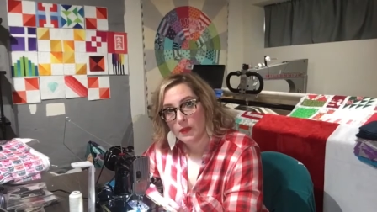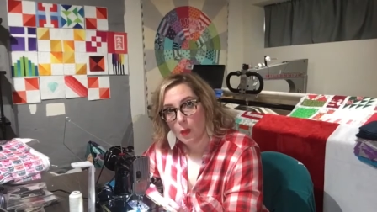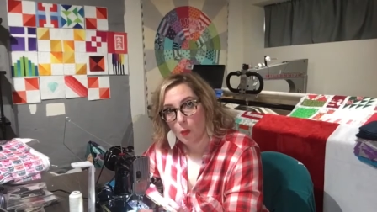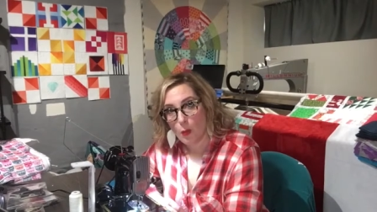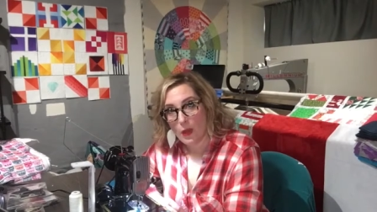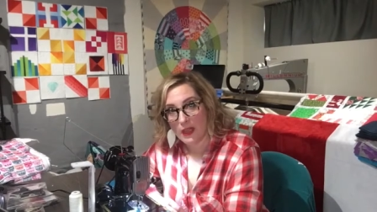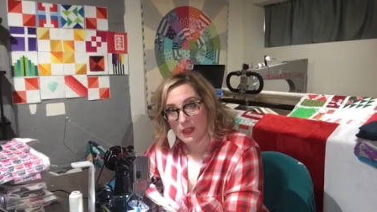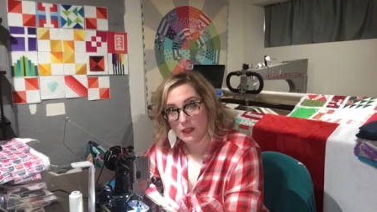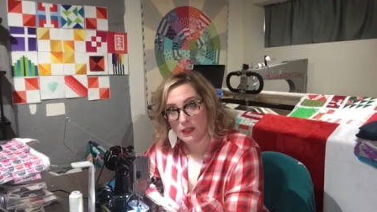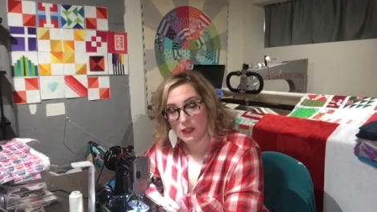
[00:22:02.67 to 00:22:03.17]

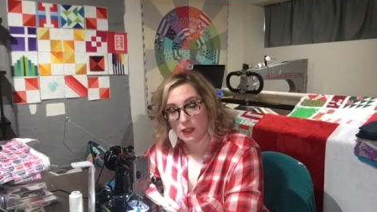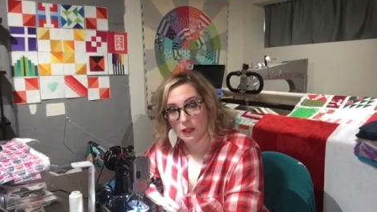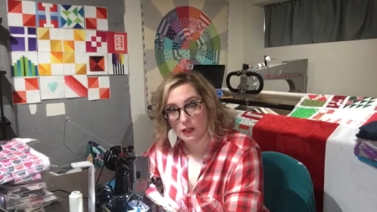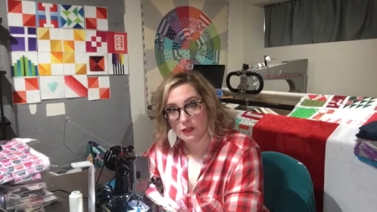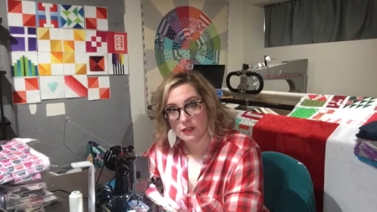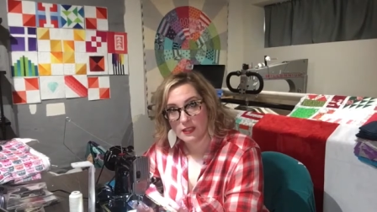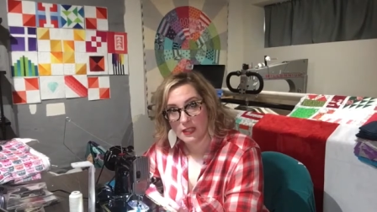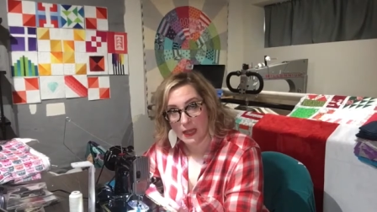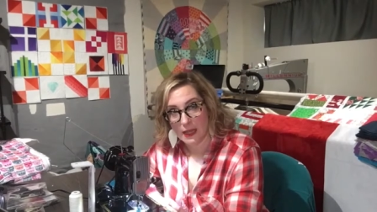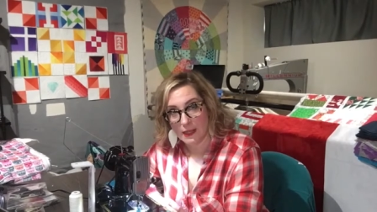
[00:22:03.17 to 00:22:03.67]
when you're
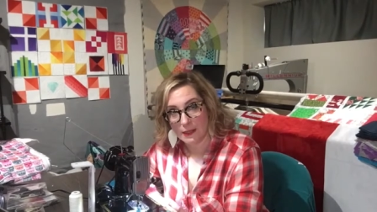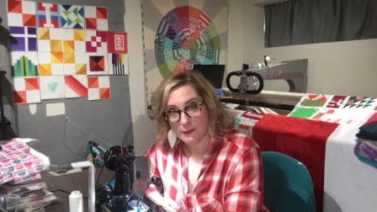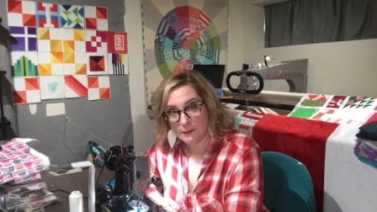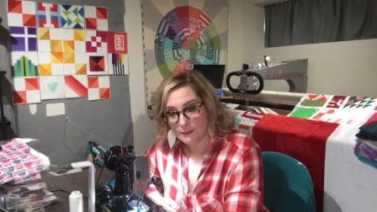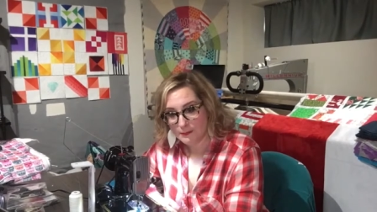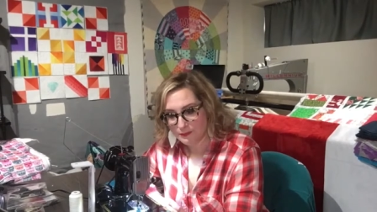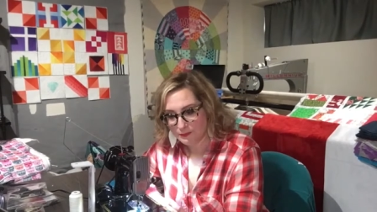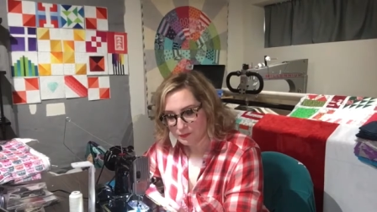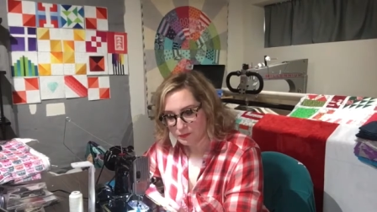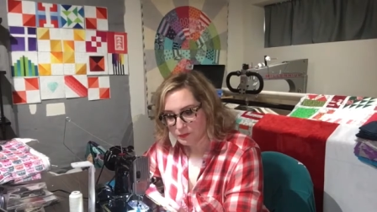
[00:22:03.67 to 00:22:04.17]
done.
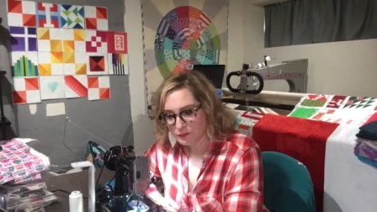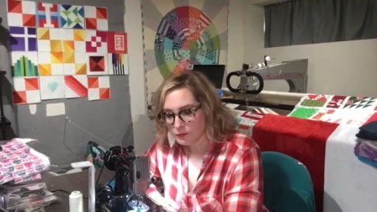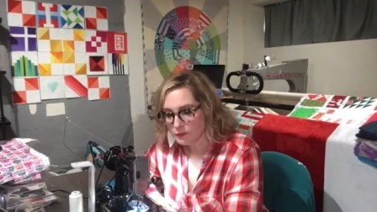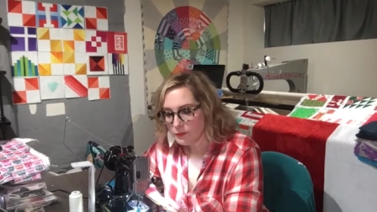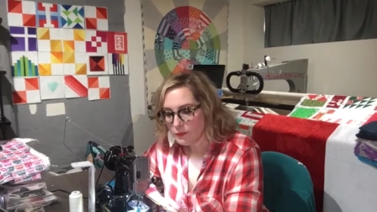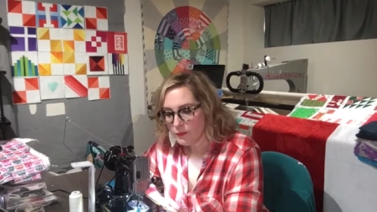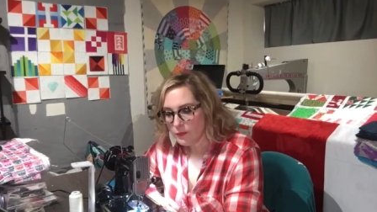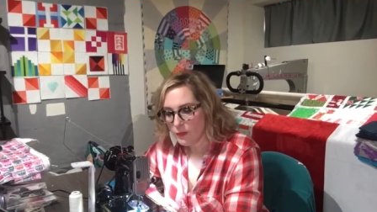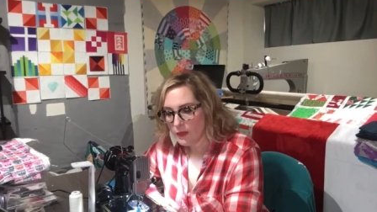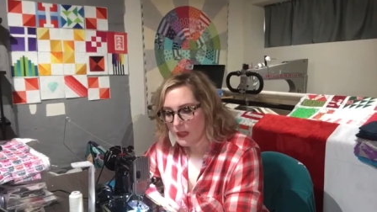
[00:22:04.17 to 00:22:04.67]

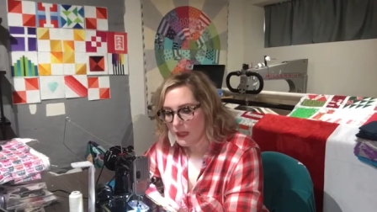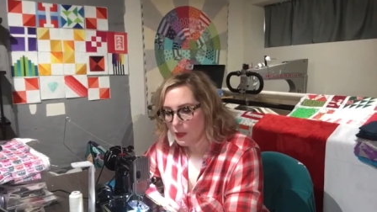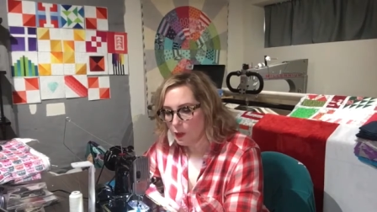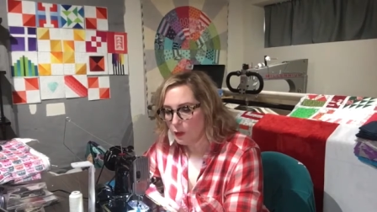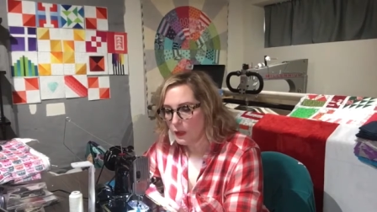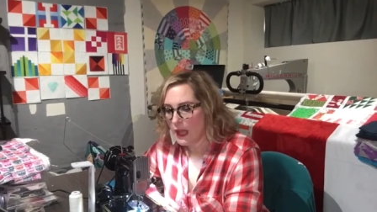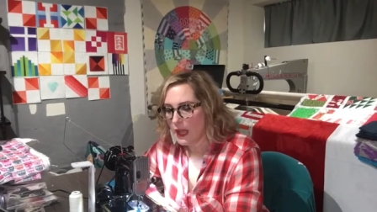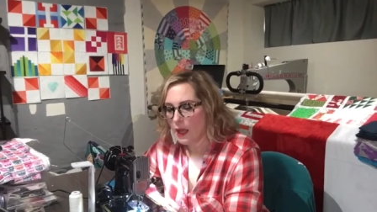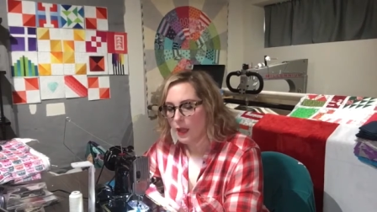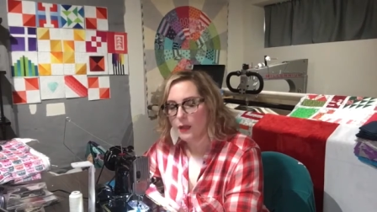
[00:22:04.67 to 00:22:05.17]
It'll
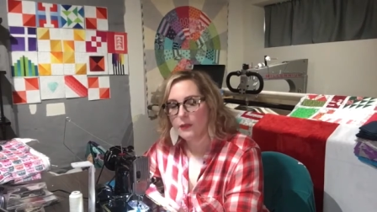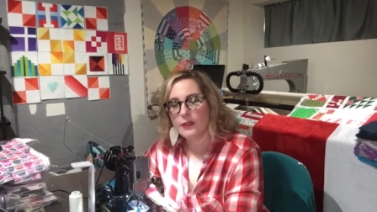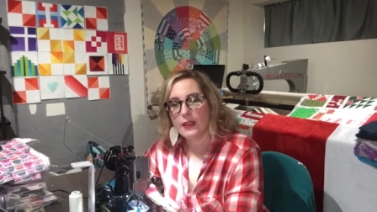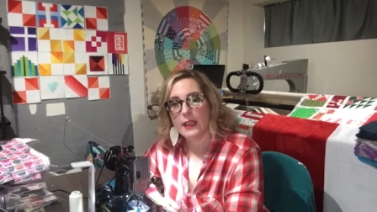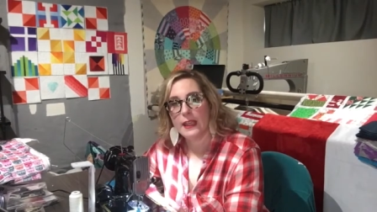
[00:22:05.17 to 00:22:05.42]
have